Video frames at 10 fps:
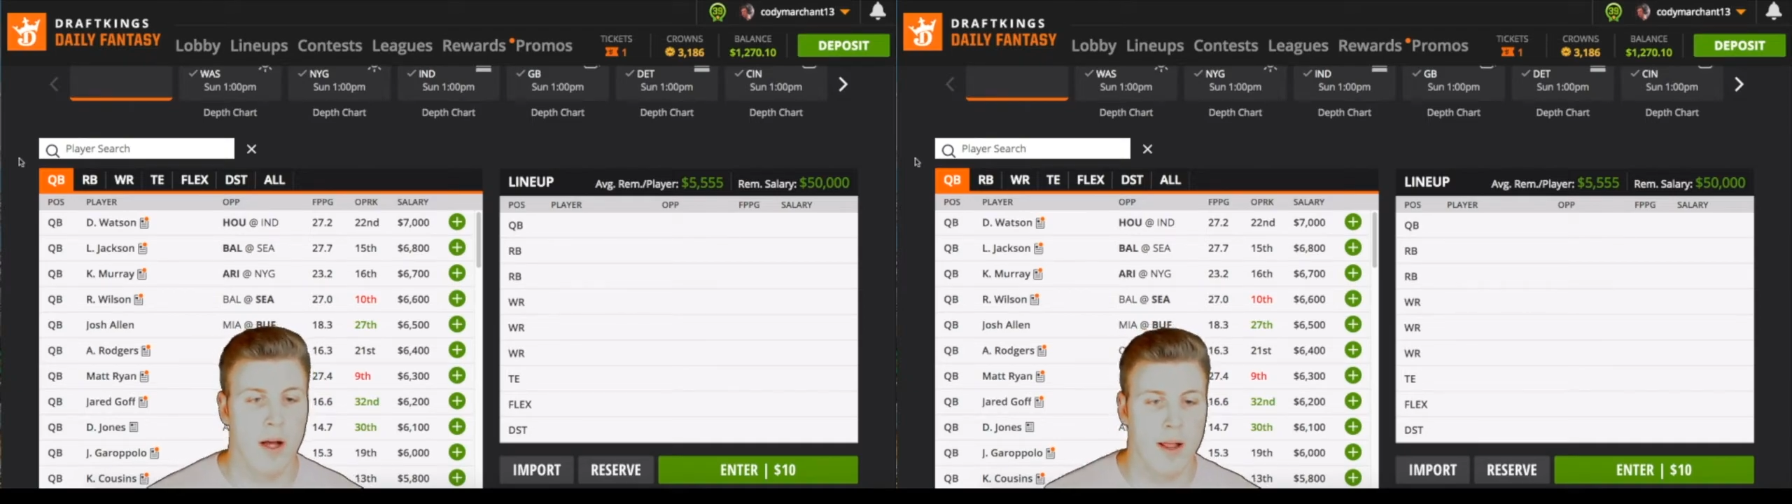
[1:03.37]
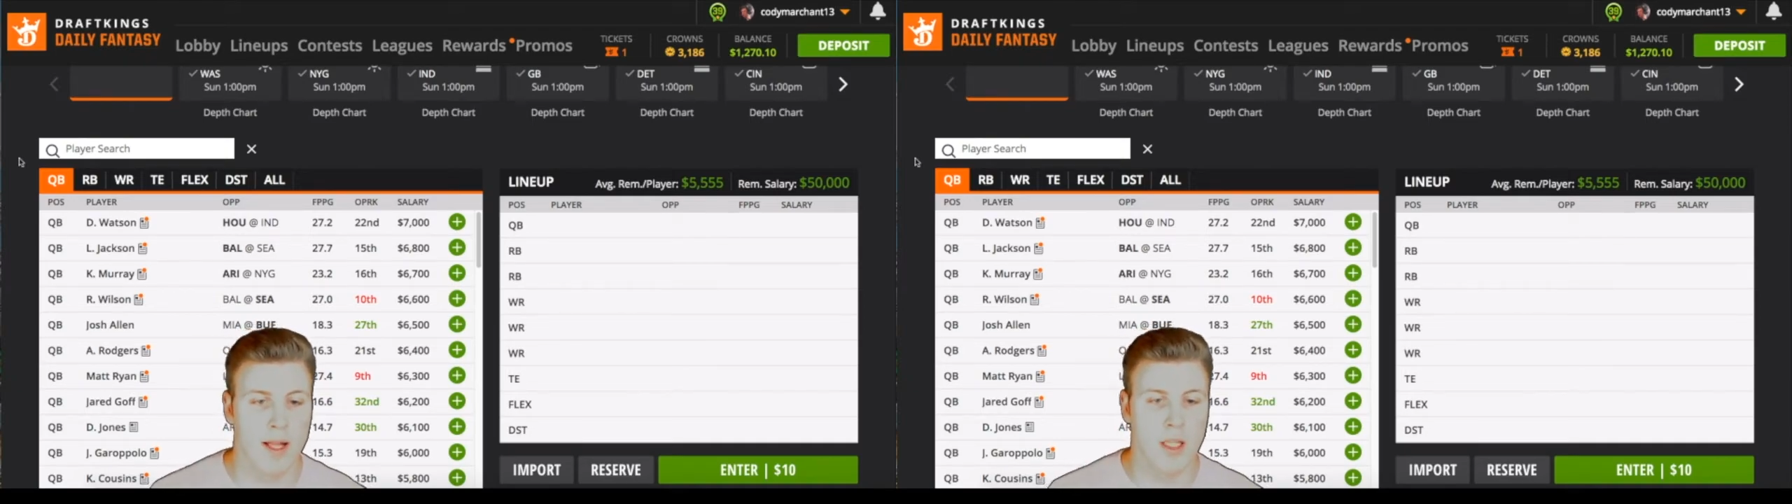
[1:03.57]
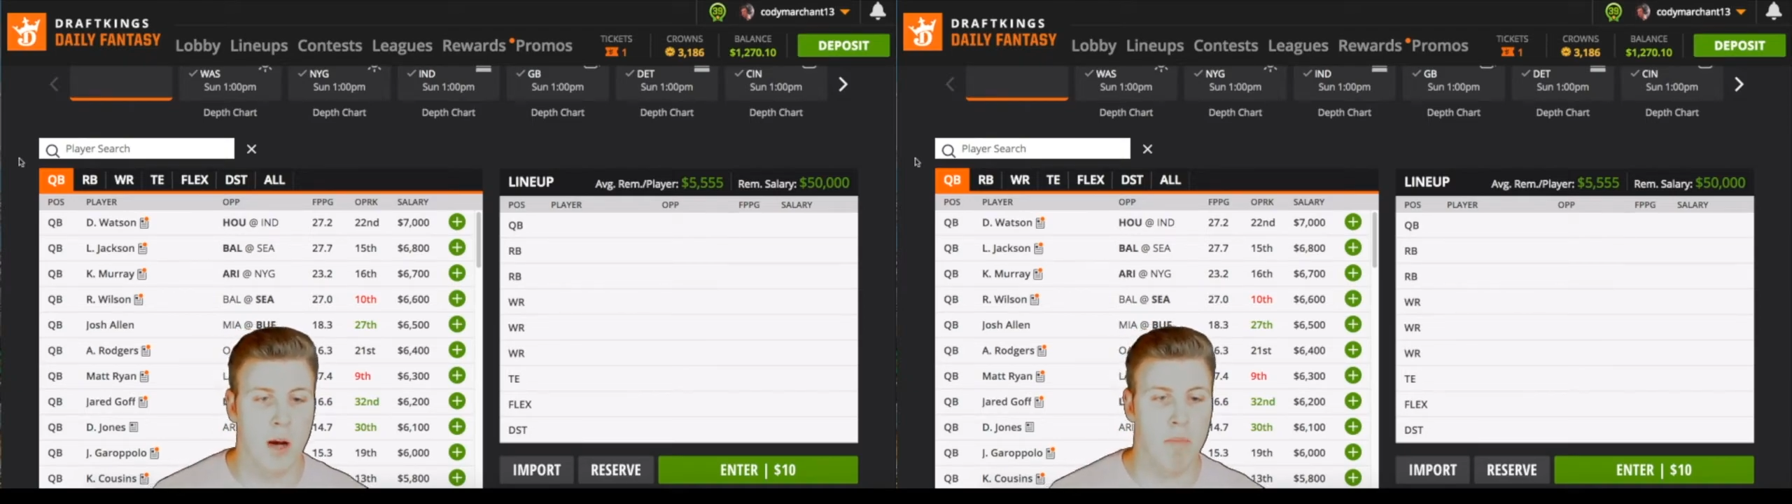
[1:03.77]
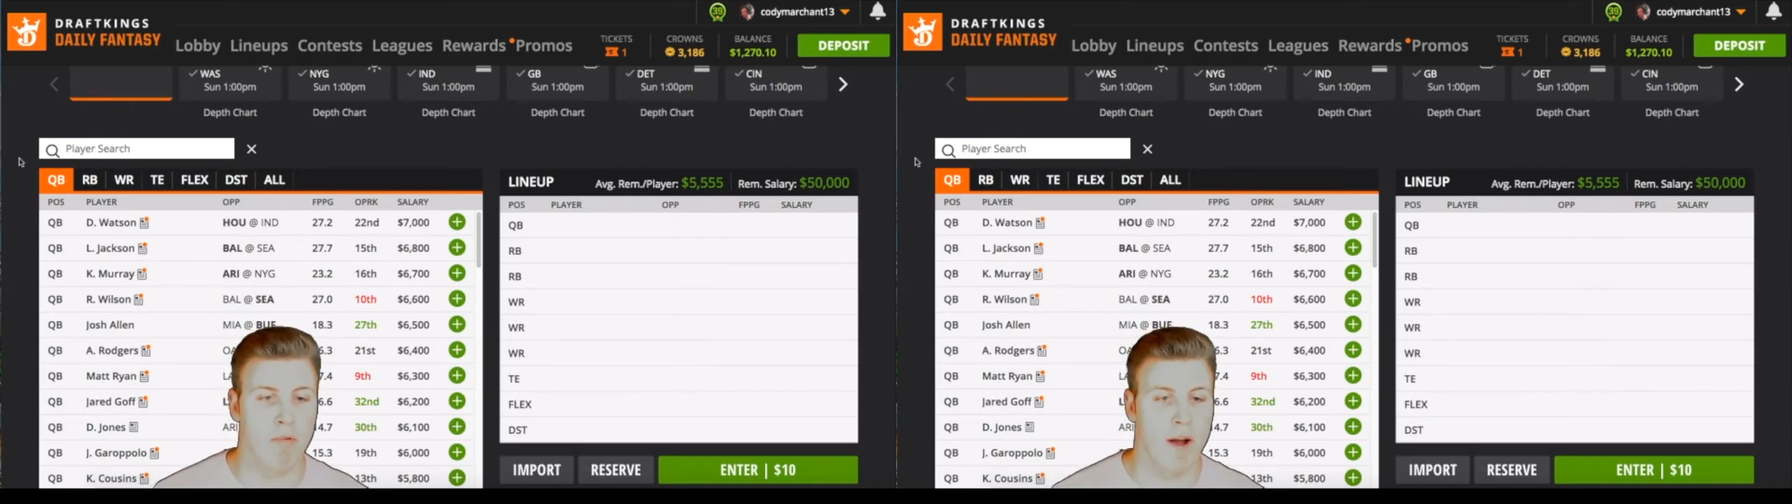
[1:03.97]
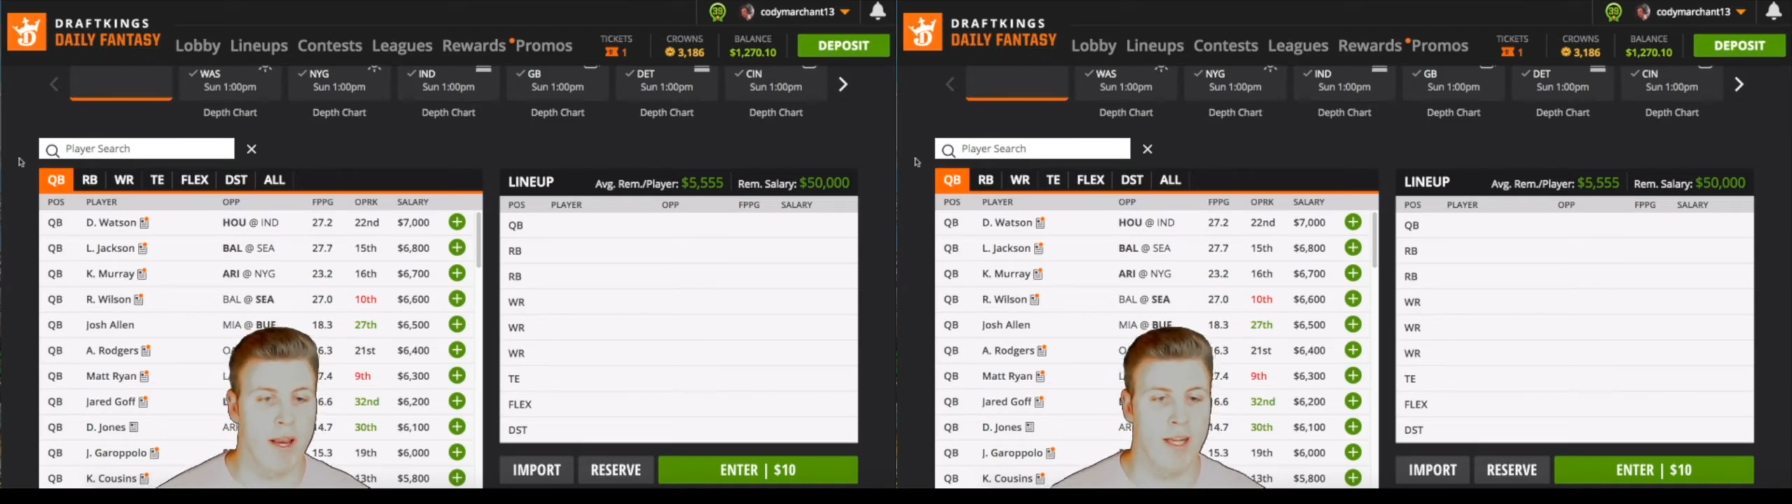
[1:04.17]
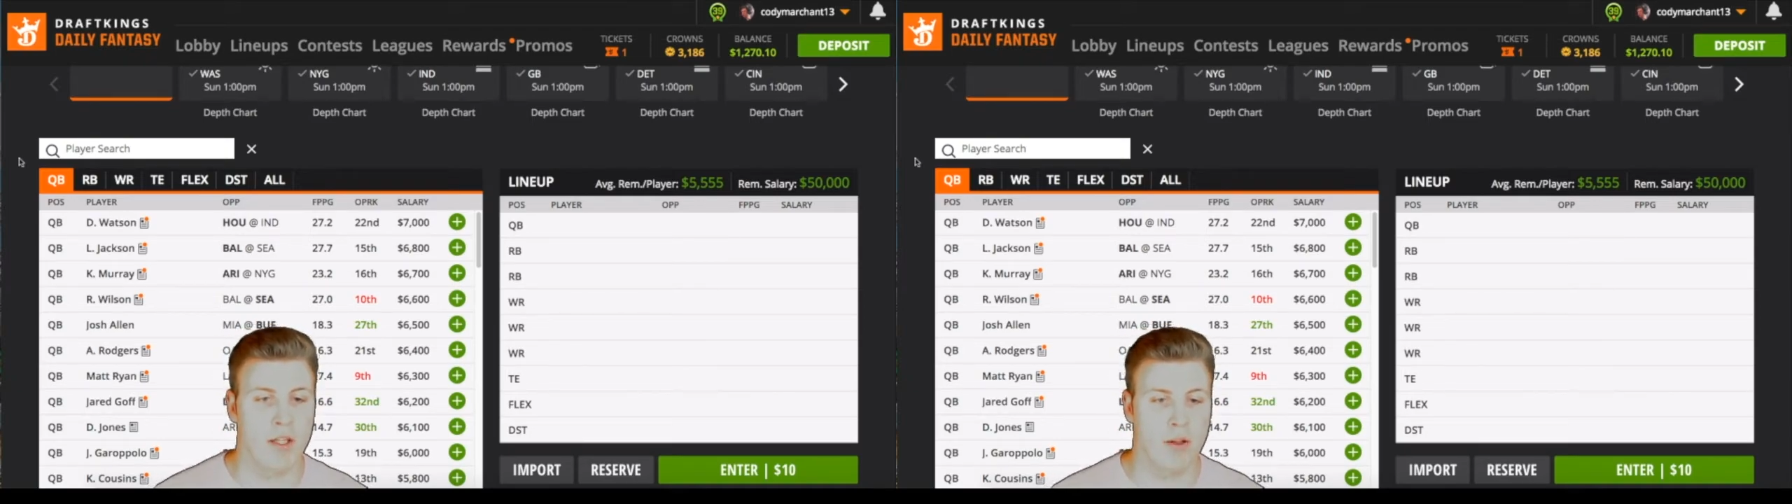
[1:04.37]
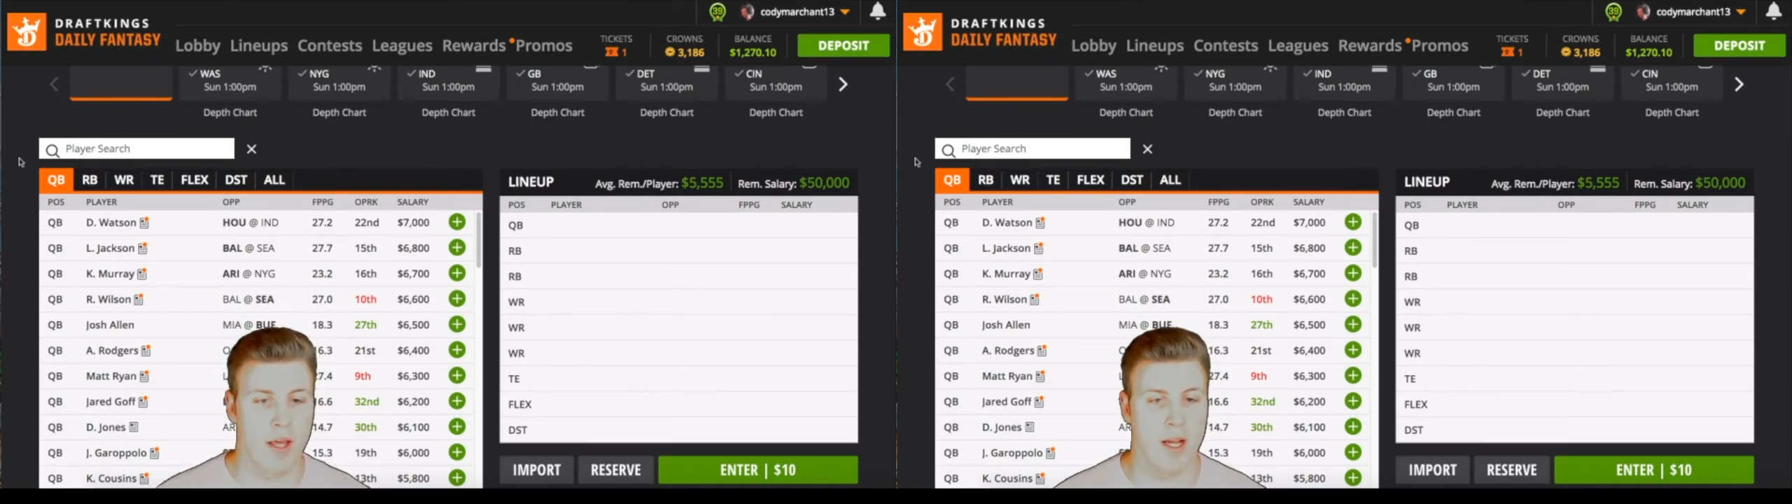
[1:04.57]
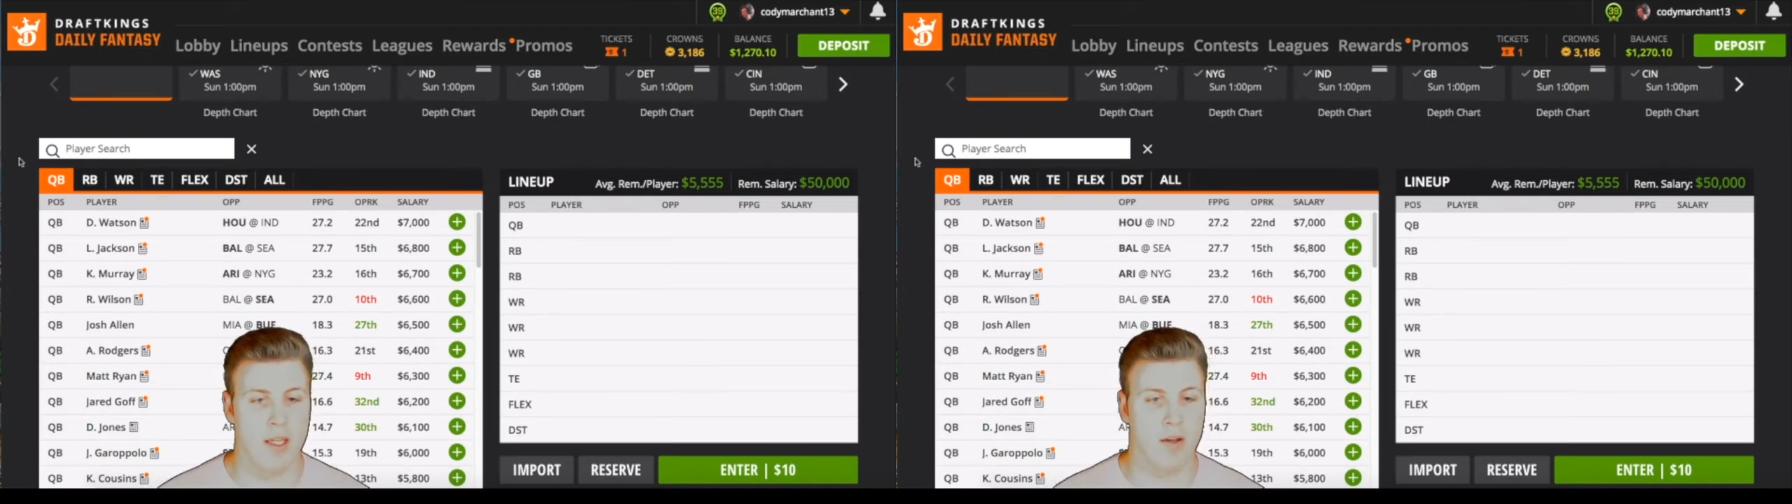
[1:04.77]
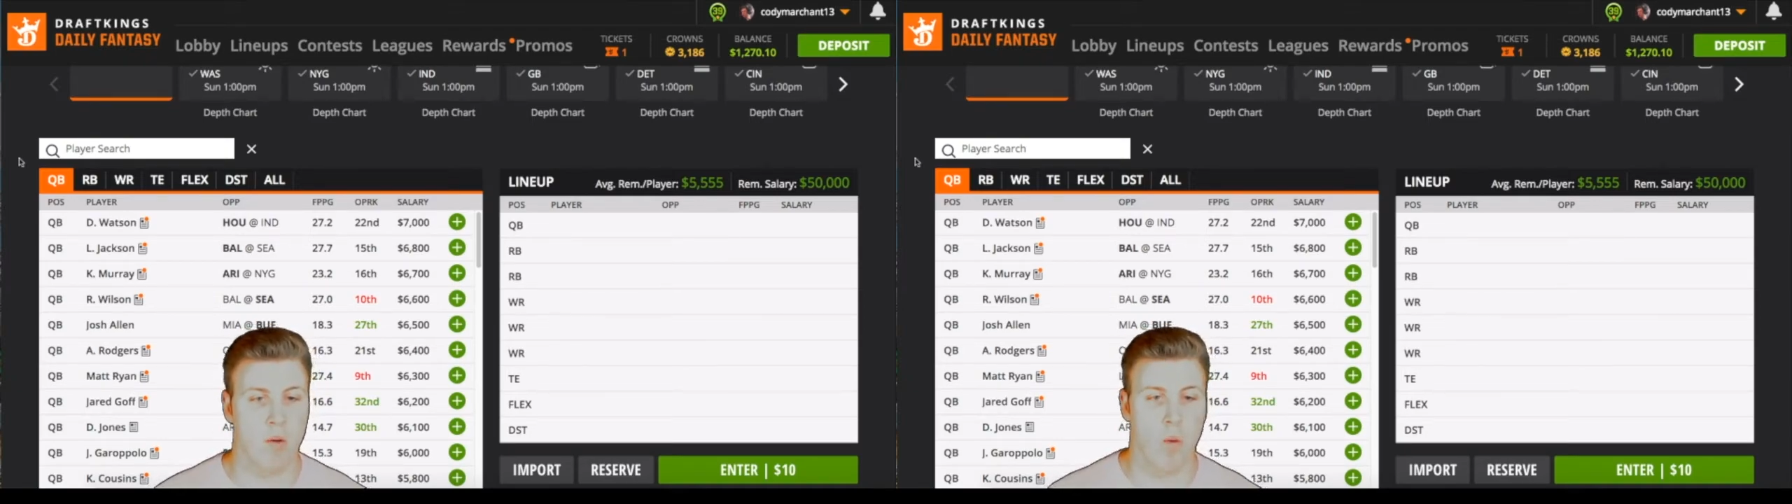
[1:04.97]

let's hop right into things